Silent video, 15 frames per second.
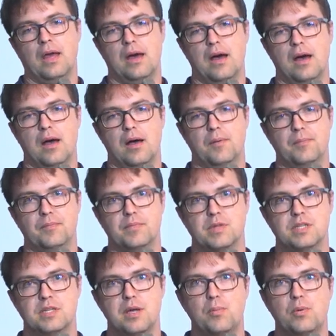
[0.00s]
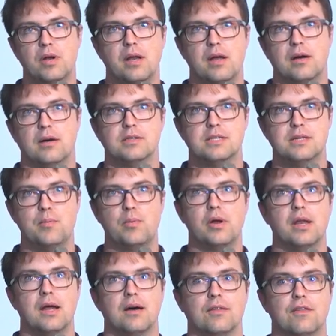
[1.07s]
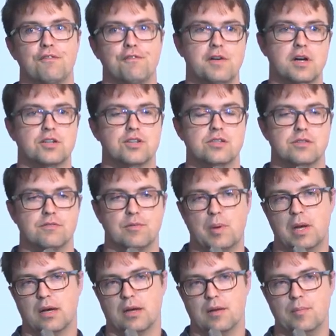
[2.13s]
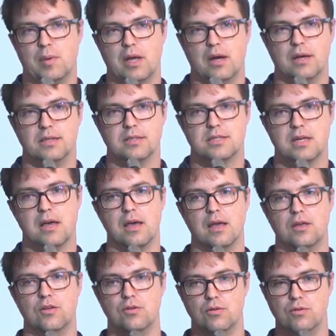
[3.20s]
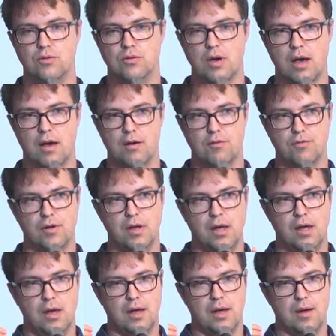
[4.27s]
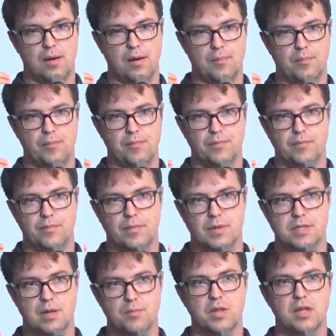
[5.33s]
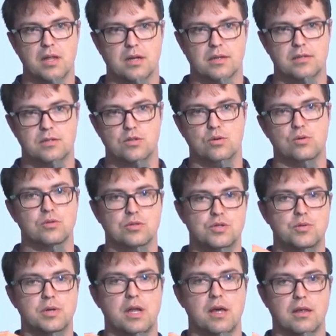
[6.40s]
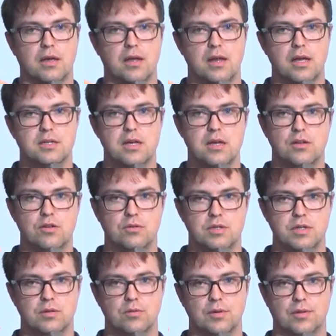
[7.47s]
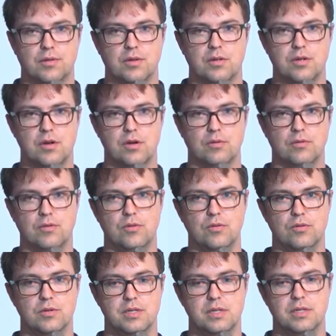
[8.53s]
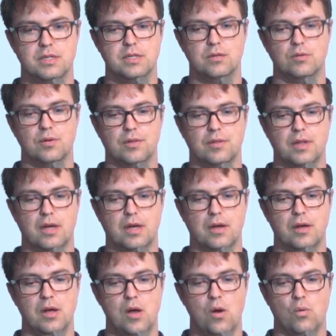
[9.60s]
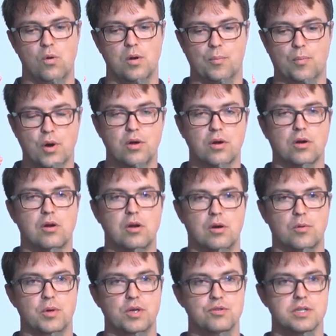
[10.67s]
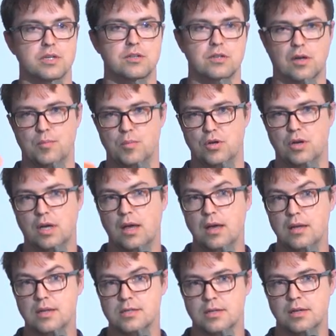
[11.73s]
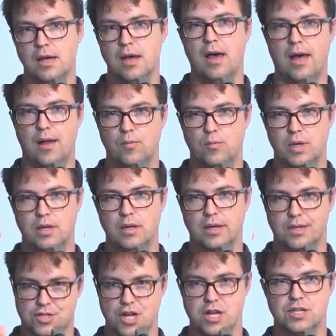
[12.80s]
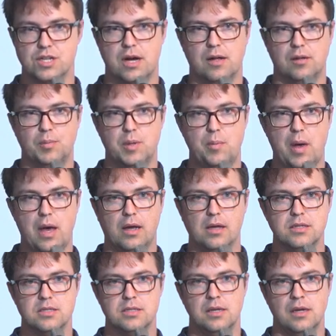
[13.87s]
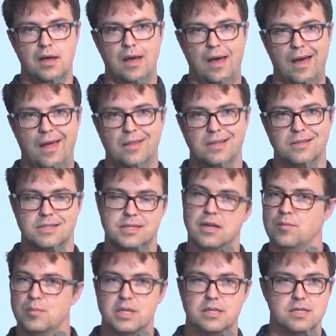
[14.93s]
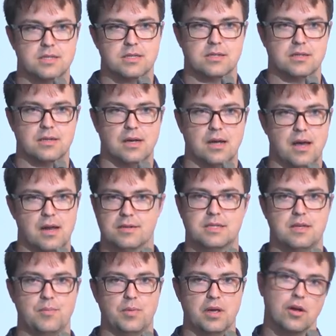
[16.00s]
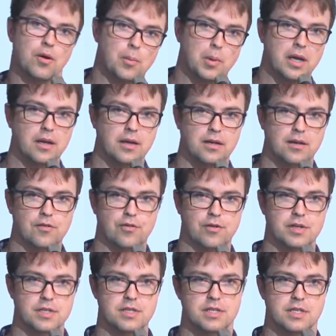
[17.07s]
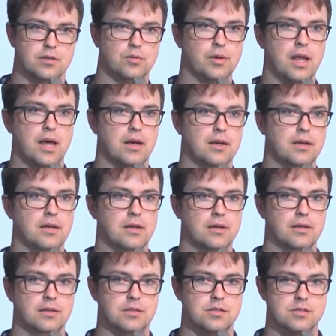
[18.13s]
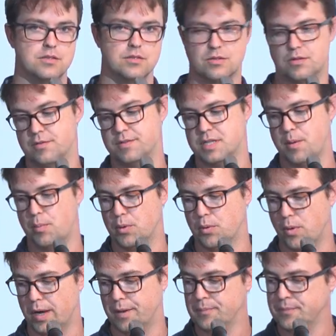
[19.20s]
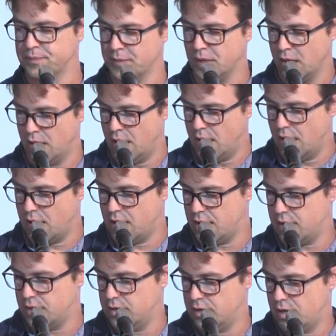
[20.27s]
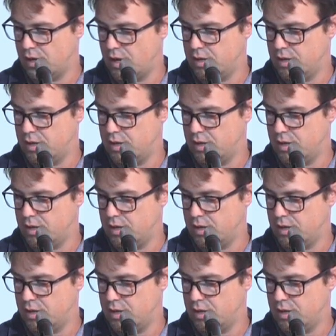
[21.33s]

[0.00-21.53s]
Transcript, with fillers: um, separate, out, separate out the functions of a plugin better and say you, you have uh, something that talks to another connector and you deal with, you know, you deal with uh, what protocol are we using to communicate and we exchange ILP packets and then settlement is kind of something completely different and deal with that in a sort of separate way. And,